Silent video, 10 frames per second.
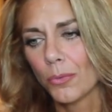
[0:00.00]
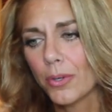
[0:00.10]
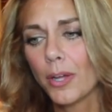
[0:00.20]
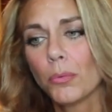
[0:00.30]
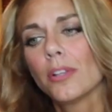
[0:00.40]

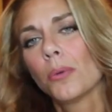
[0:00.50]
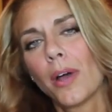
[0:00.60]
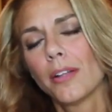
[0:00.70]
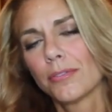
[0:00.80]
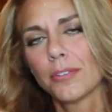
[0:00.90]
what I really
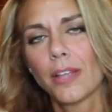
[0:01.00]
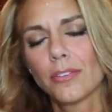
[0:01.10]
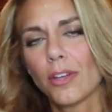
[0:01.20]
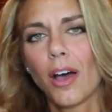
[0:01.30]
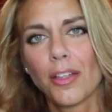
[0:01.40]
want
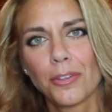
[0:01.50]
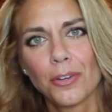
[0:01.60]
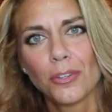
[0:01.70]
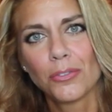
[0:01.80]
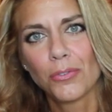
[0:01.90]
as the author
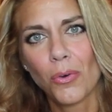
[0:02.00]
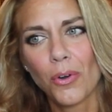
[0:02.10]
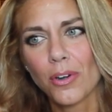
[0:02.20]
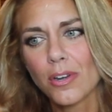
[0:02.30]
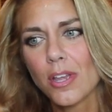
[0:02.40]
is
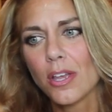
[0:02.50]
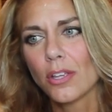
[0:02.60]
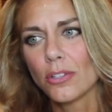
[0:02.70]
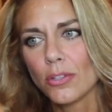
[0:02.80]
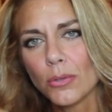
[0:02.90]
for
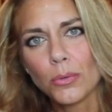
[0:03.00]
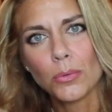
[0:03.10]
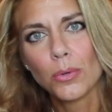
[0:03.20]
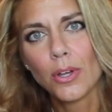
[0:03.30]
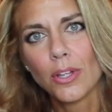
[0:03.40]

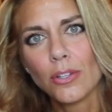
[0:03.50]
you